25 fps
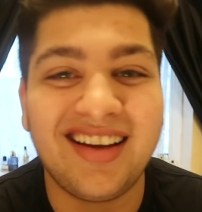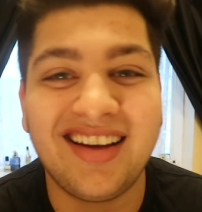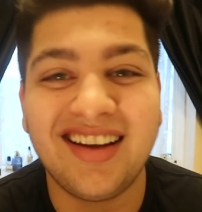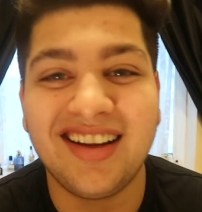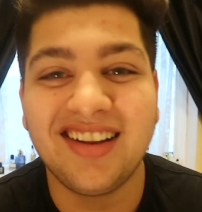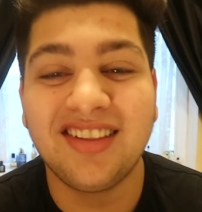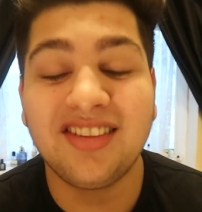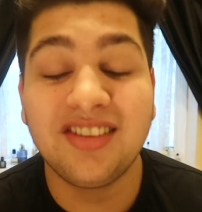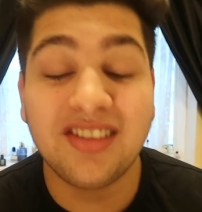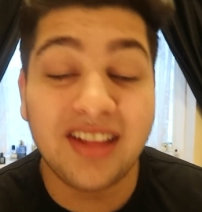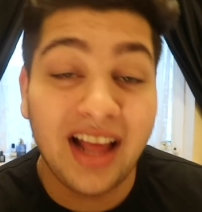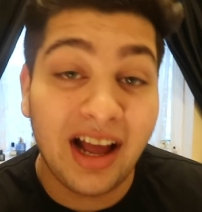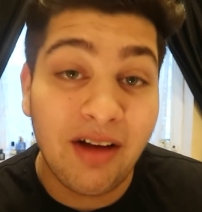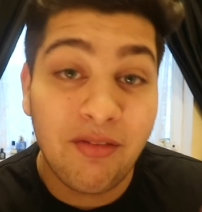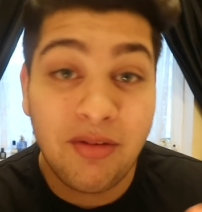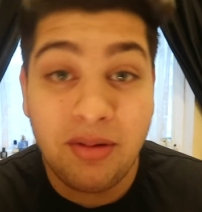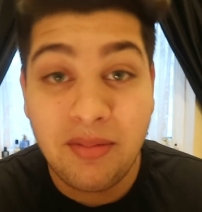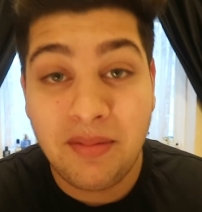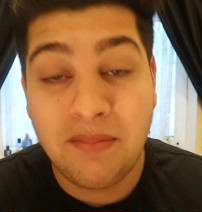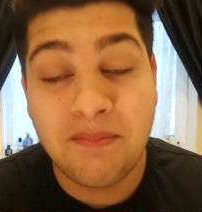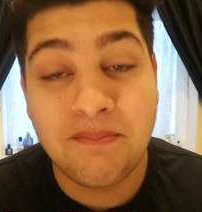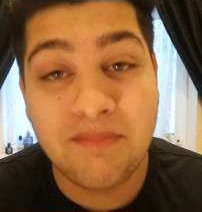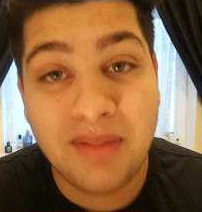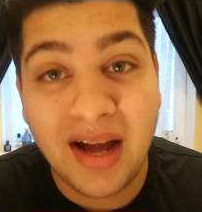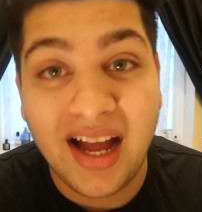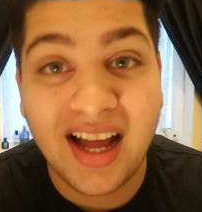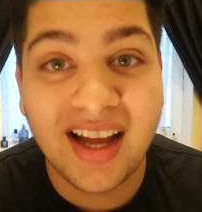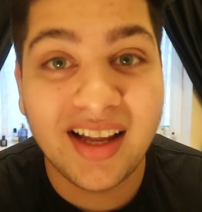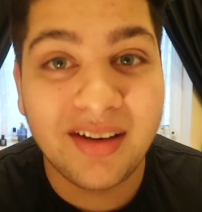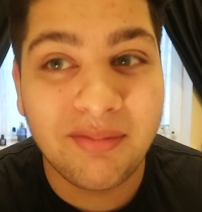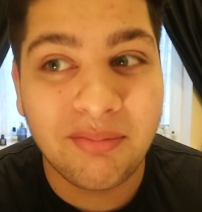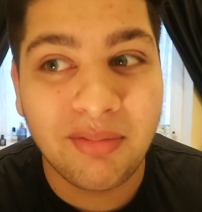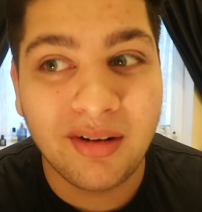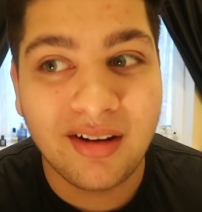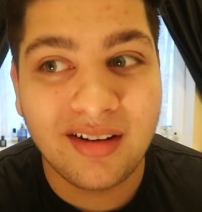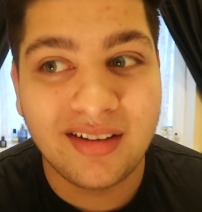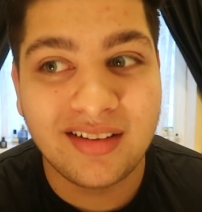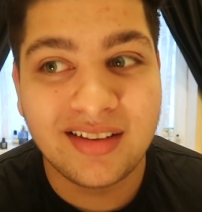They haven't been
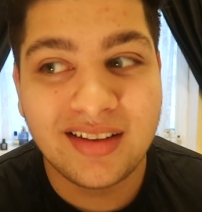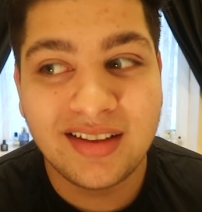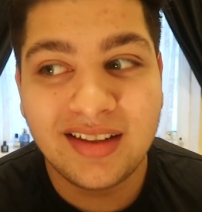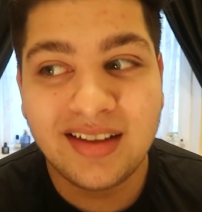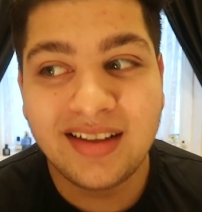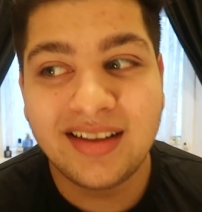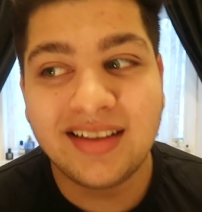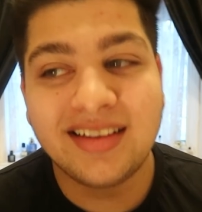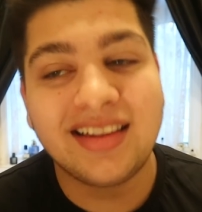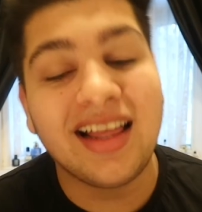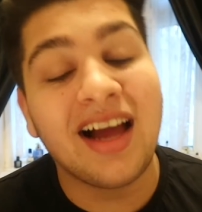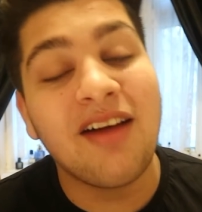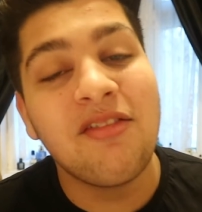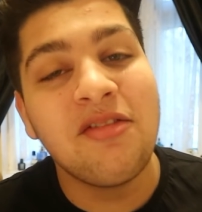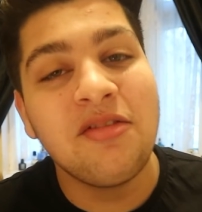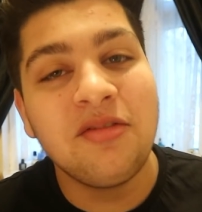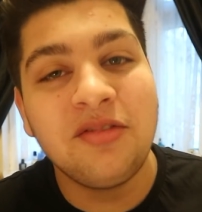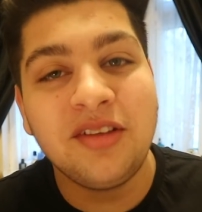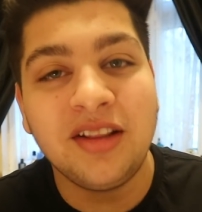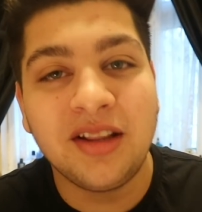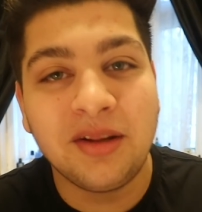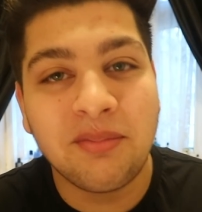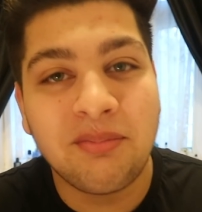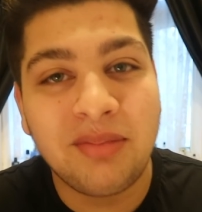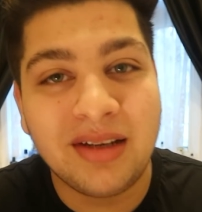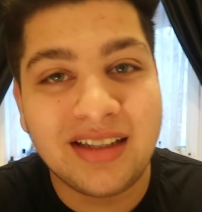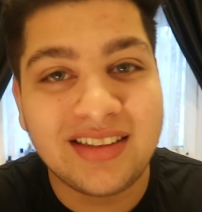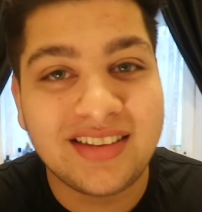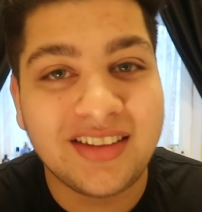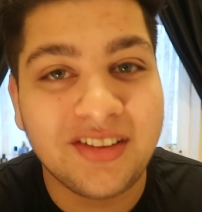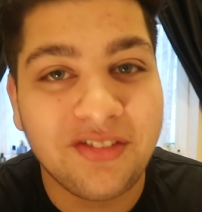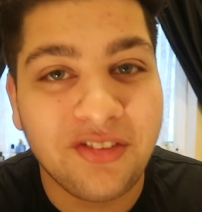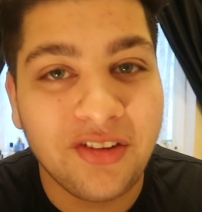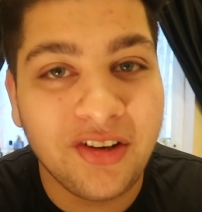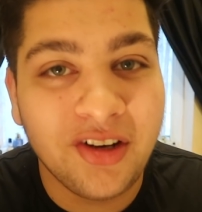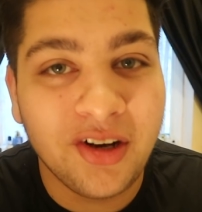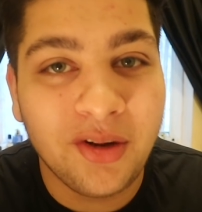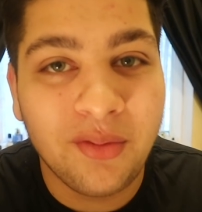bad, but they haven't been the best,
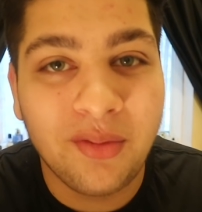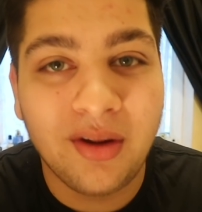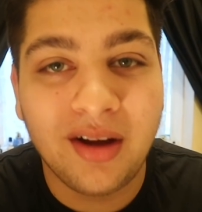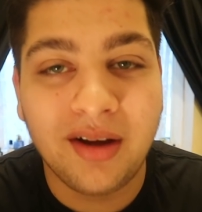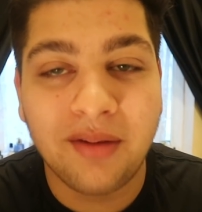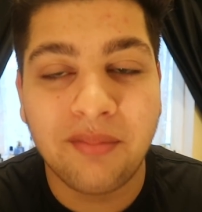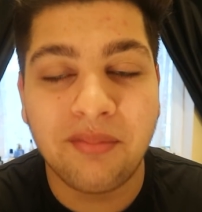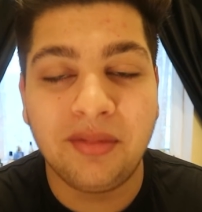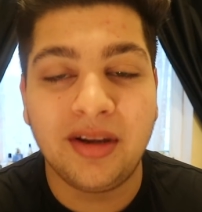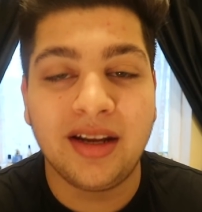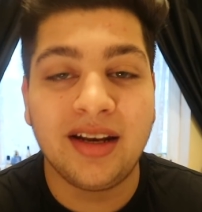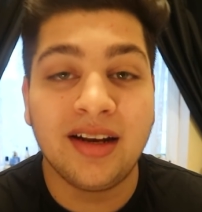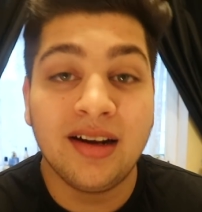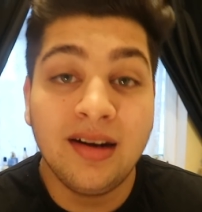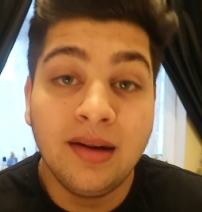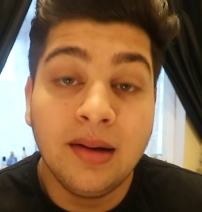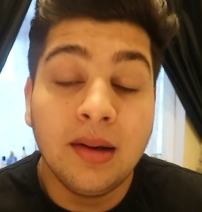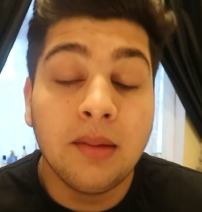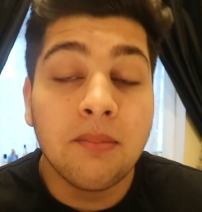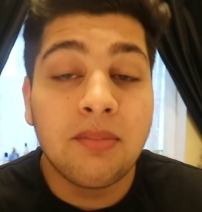if you know what I mean.